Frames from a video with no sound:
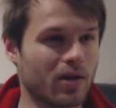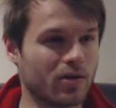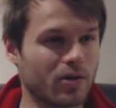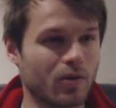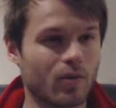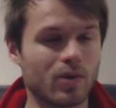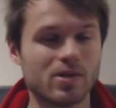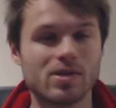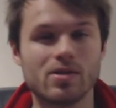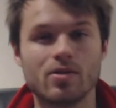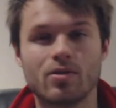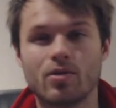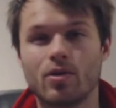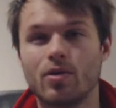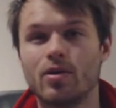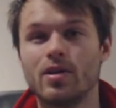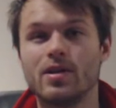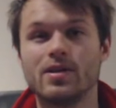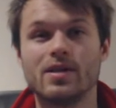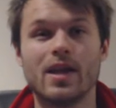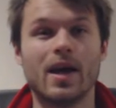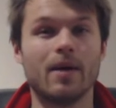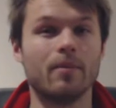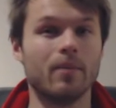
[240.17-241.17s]
Wilder wasn't
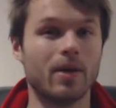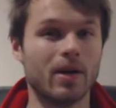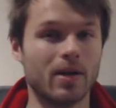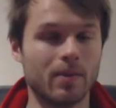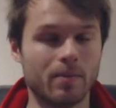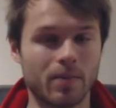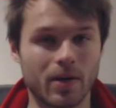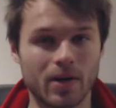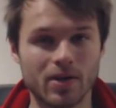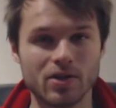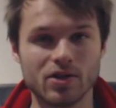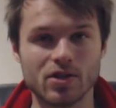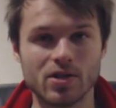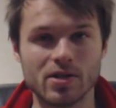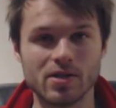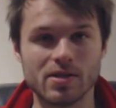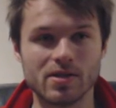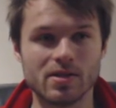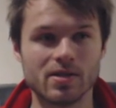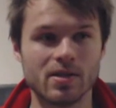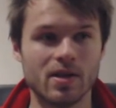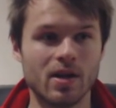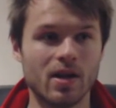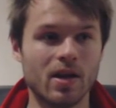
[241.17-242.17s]
throwing as that many
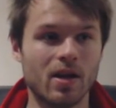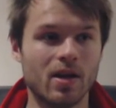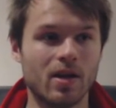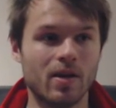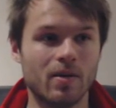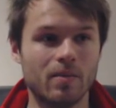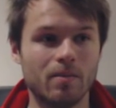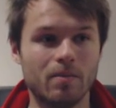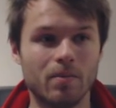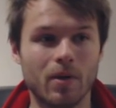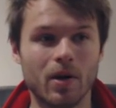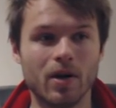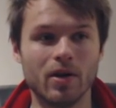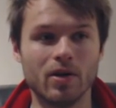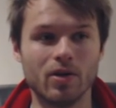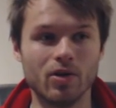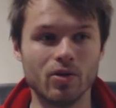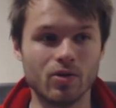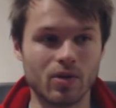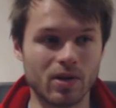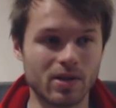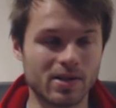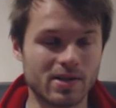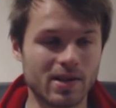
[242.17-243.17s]
punches, but
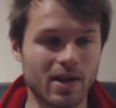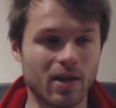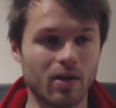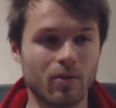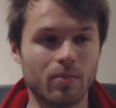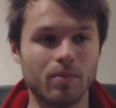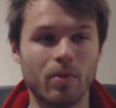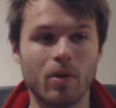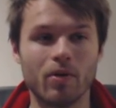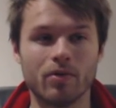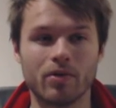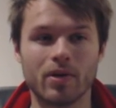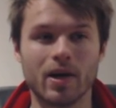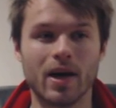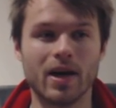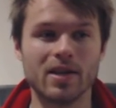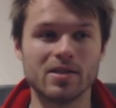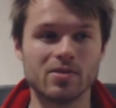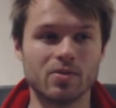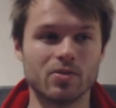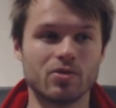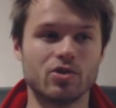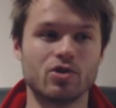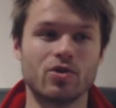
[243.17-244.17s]
you could tell both
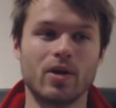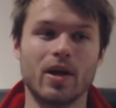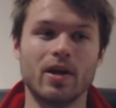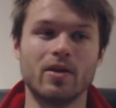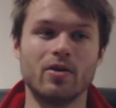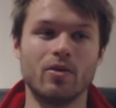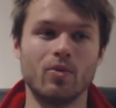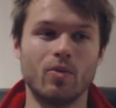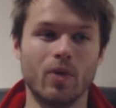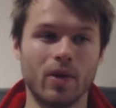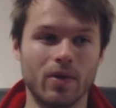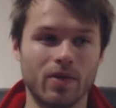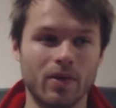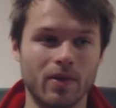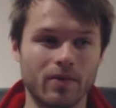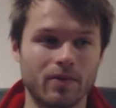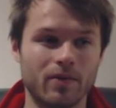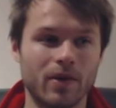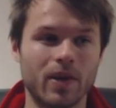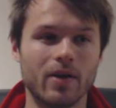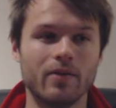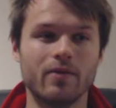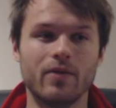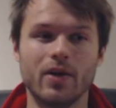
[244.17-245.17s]
guys were trying to win the
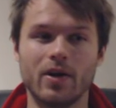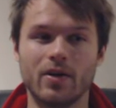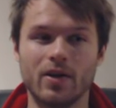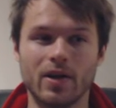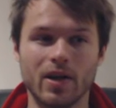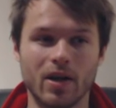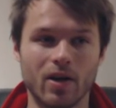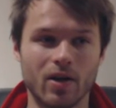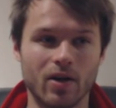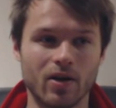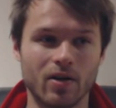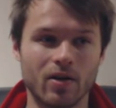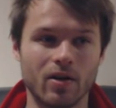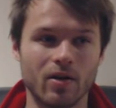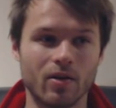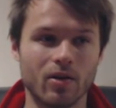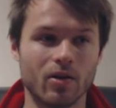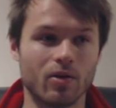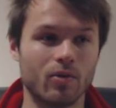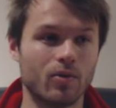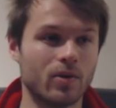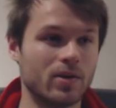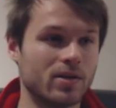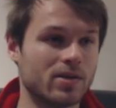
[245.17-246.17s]
fight very hard.
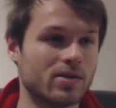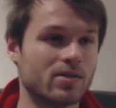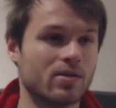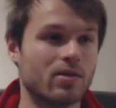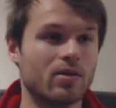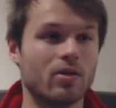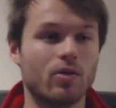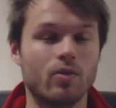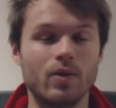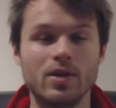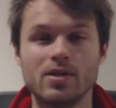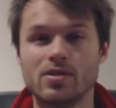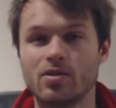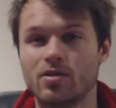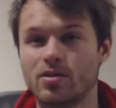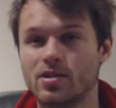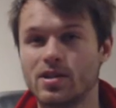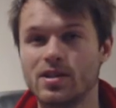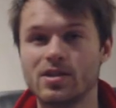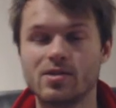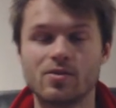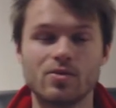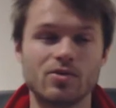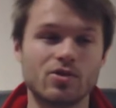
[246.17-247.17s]
Luis
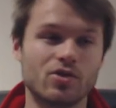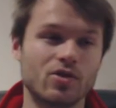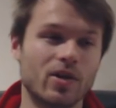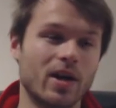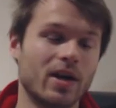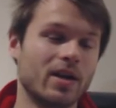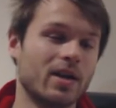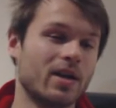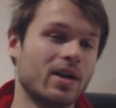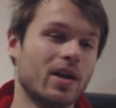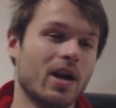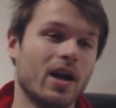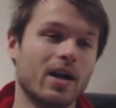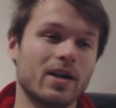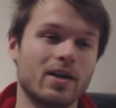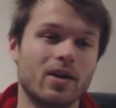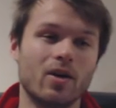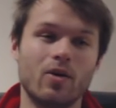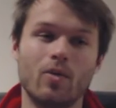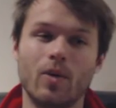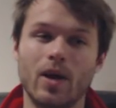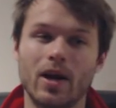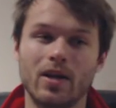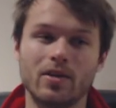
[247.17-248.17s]
Ortiz was trying to
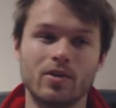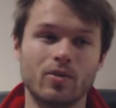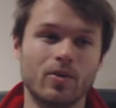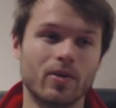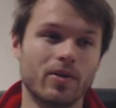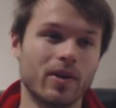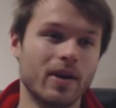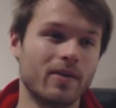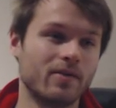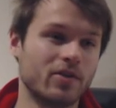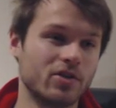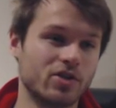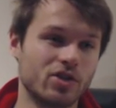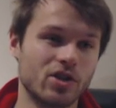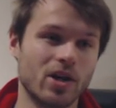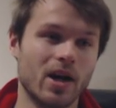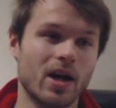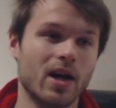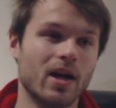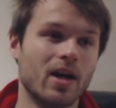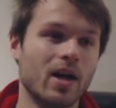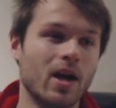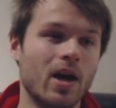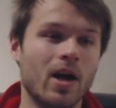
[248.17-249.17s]
knock out Wilder with every
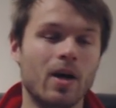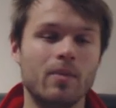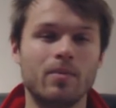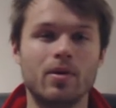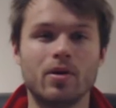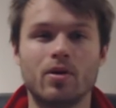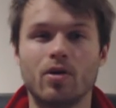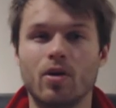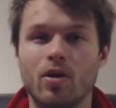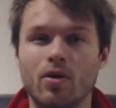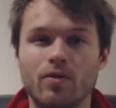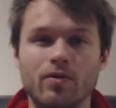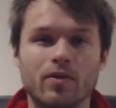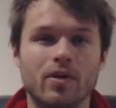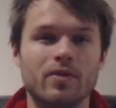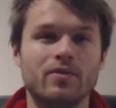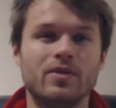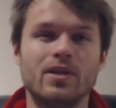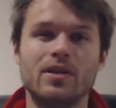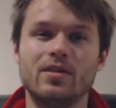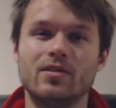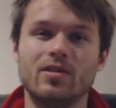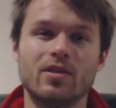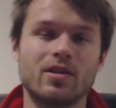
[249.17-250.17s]
shot, but
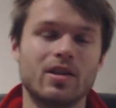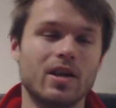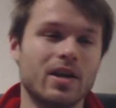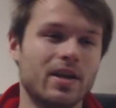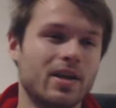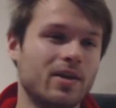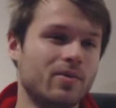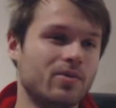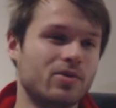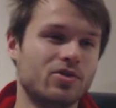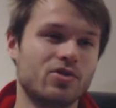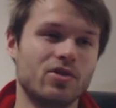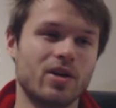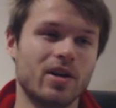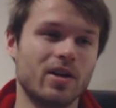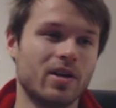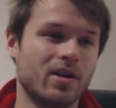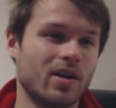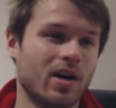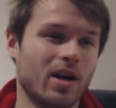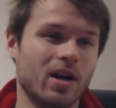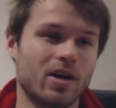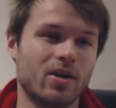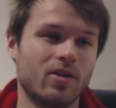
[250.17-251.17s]
Kovalev didn't look like he was trying
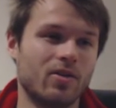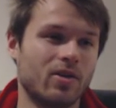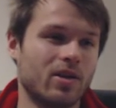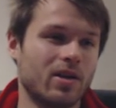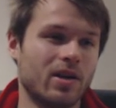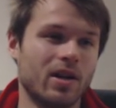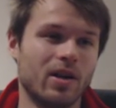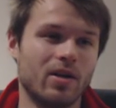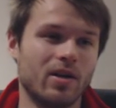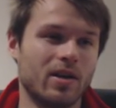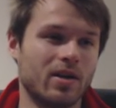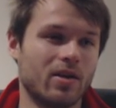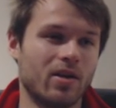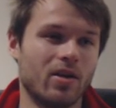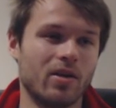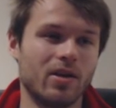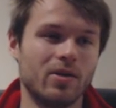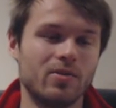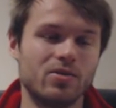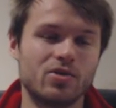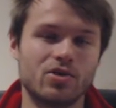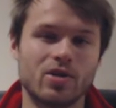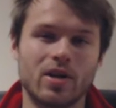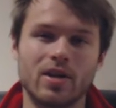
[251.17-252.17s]
to knock out Canelo at all.
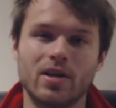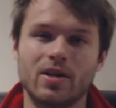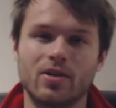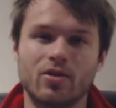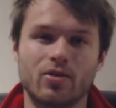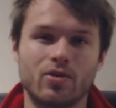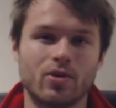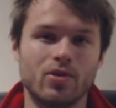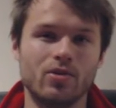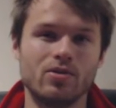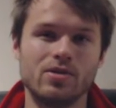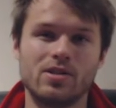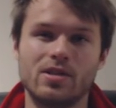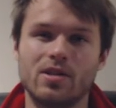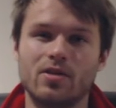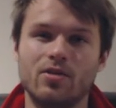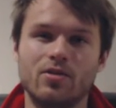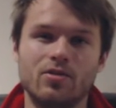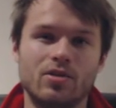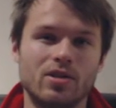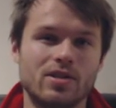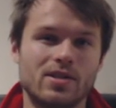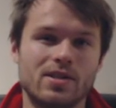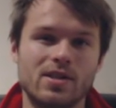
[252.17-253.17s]
He was trying to cruise
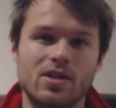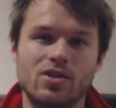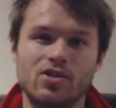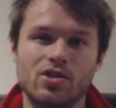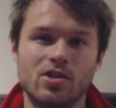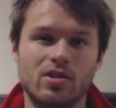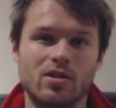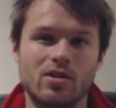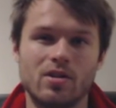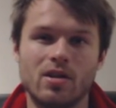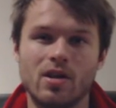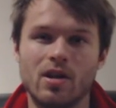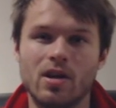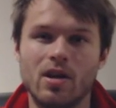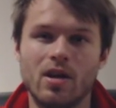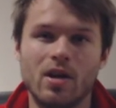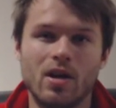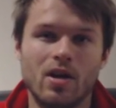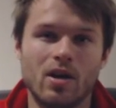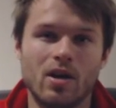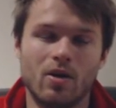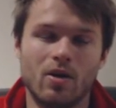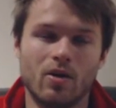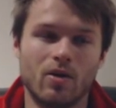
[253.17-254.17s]
to a decision,
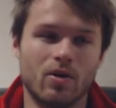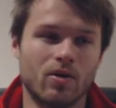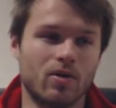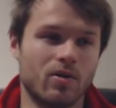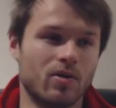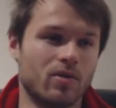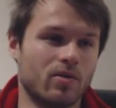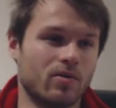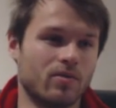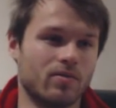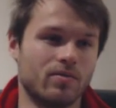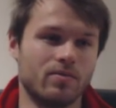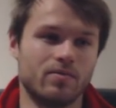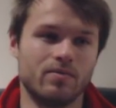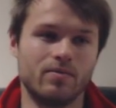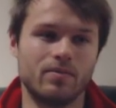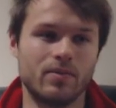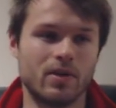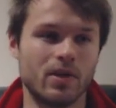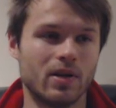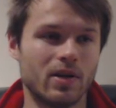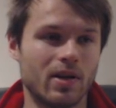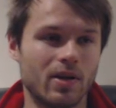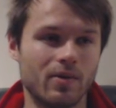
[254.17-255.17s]
or
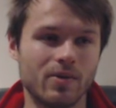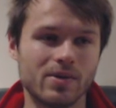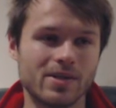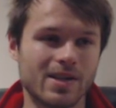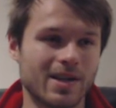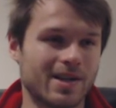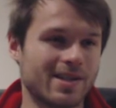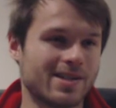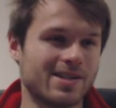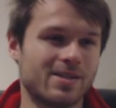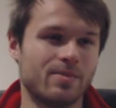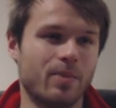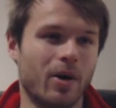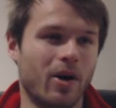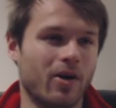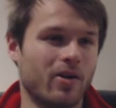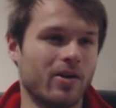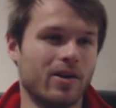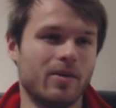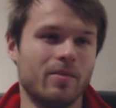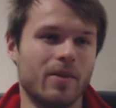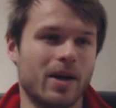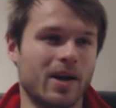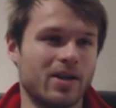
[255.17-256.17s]
it was like a
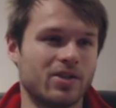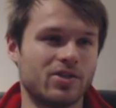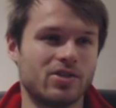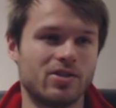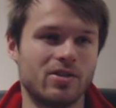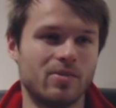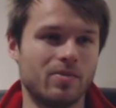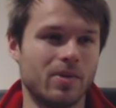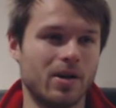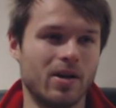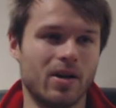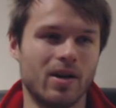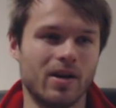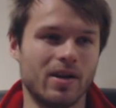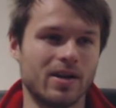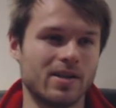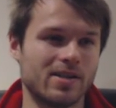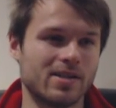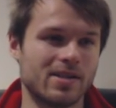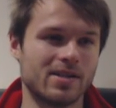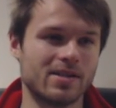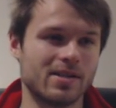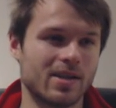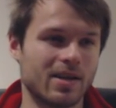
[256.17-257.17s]
sparring match, to be
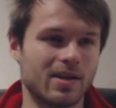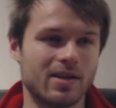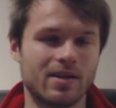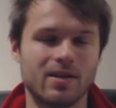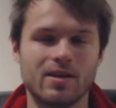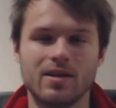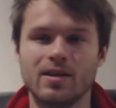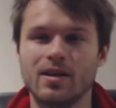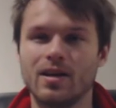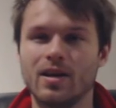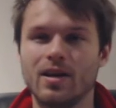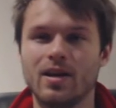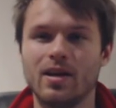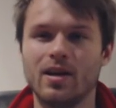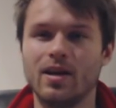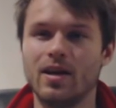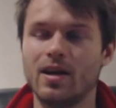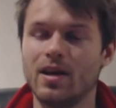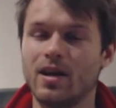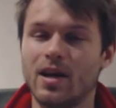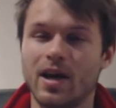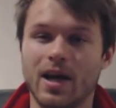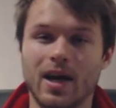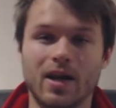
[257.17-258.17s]
honest. It's like,
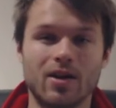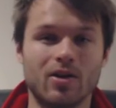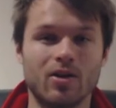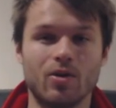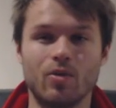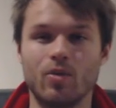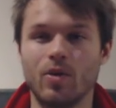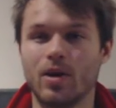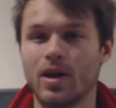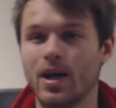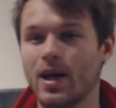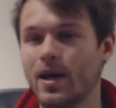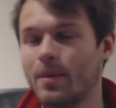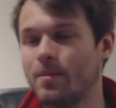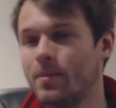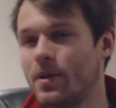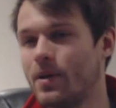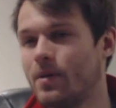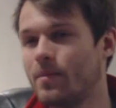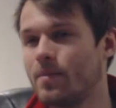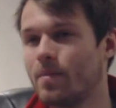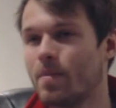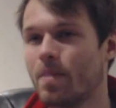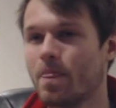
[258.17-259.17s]
I don't know what
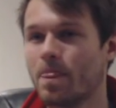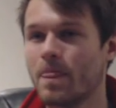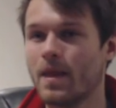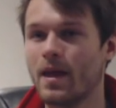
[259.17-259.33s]
happened.